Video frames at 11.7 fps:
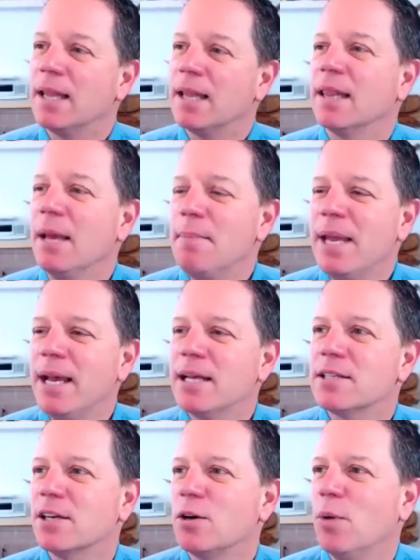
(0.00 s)
let me
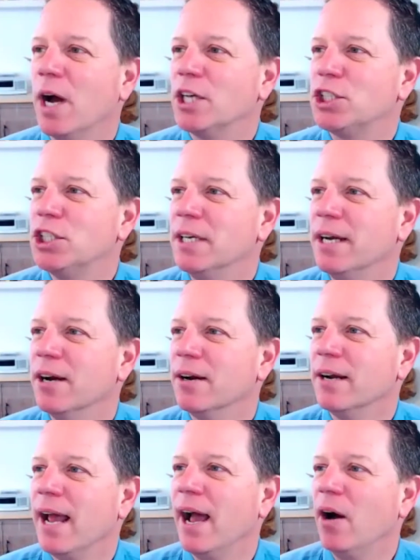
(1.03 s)
ask a question here
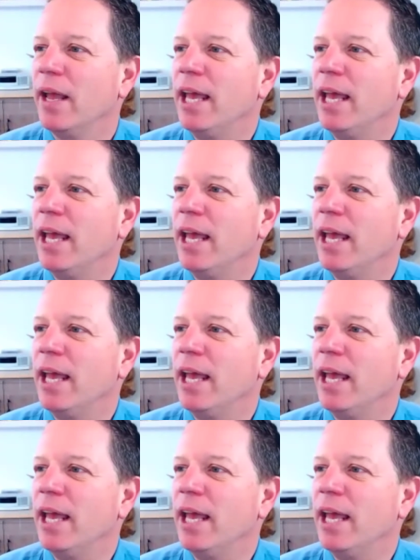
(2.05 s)
now.